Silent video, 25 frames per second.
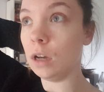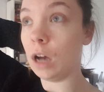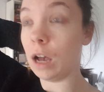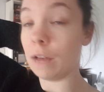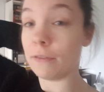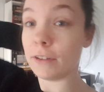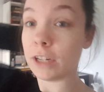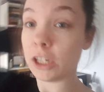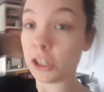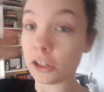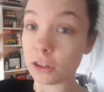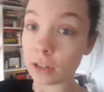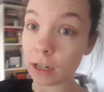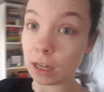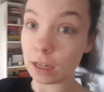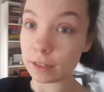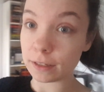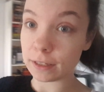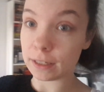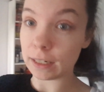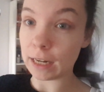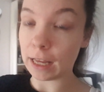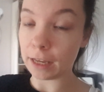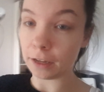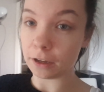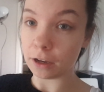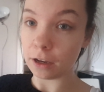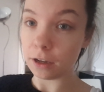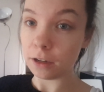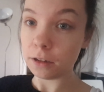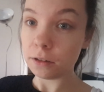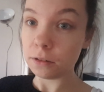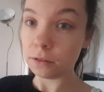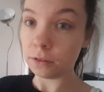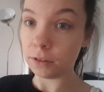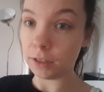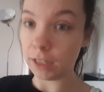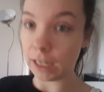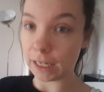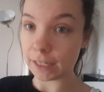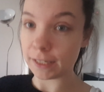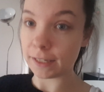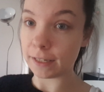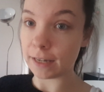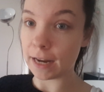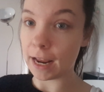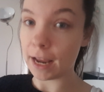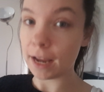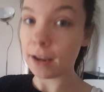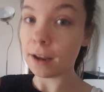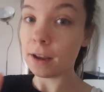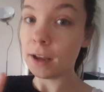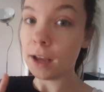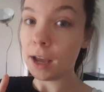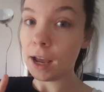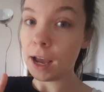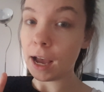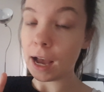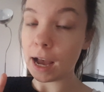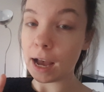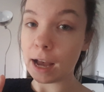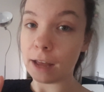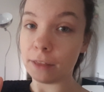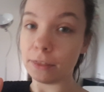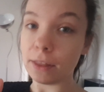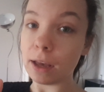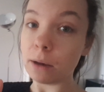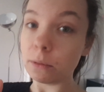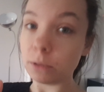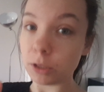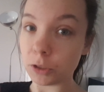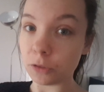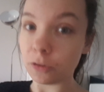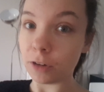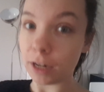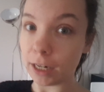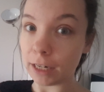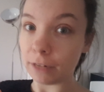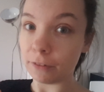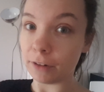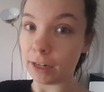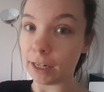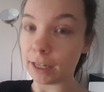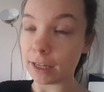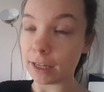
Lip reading: finished The Last to Let Go yesterday, and that was really, really